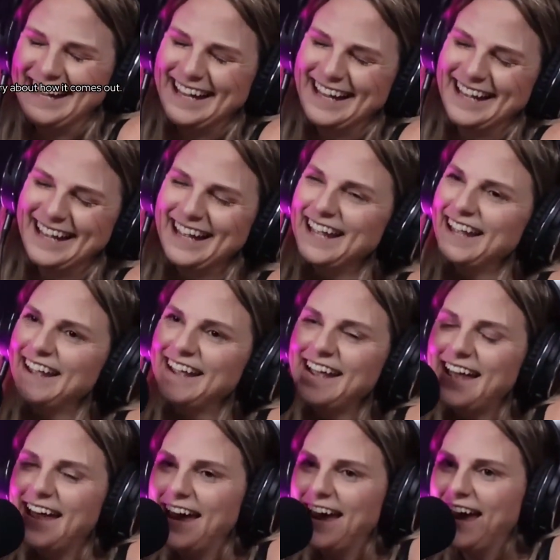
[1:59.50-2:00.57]

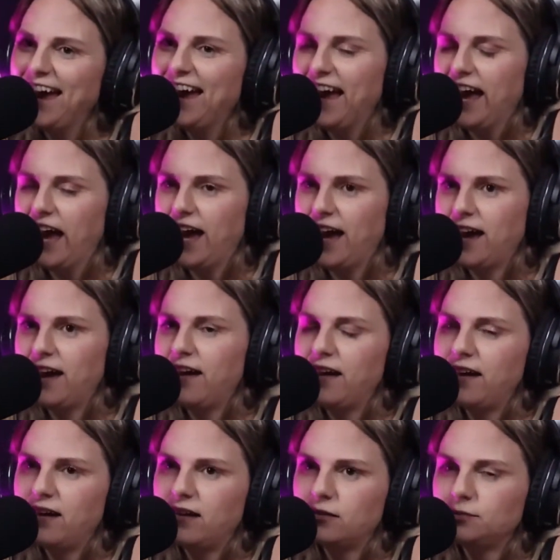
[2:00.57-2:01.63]

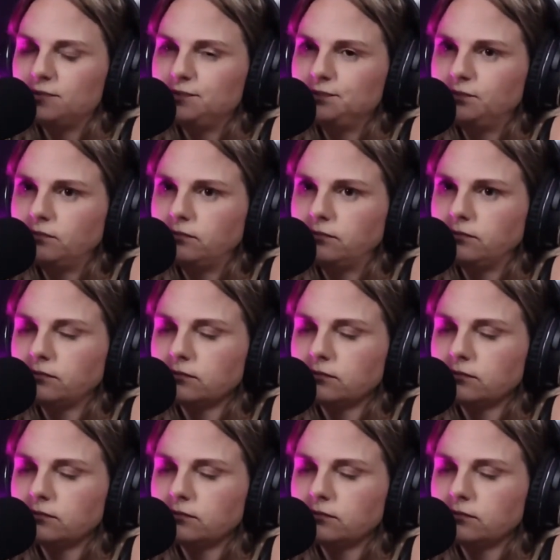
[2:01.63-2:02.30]
Nobody speaks.